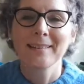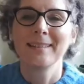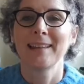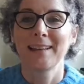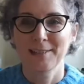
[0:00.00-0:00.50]

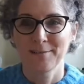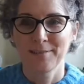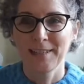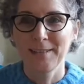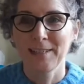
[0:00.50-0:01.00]
That's
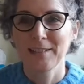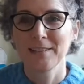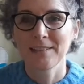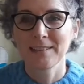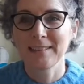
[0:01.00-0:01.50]
right, we
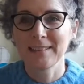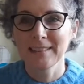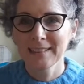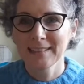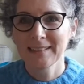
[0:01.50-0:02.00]
learnt
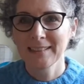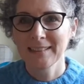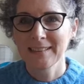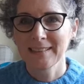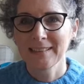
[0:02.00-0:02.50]
g,
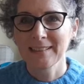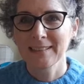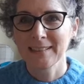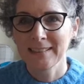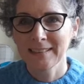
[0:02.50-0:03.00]

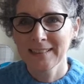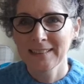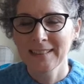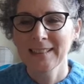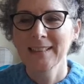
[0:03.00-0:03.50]
g.
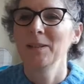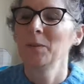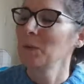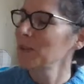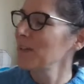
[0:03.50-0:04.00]

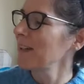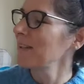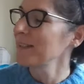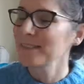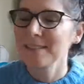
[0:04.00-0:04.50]
What
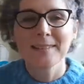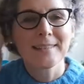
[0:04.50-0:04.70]
else?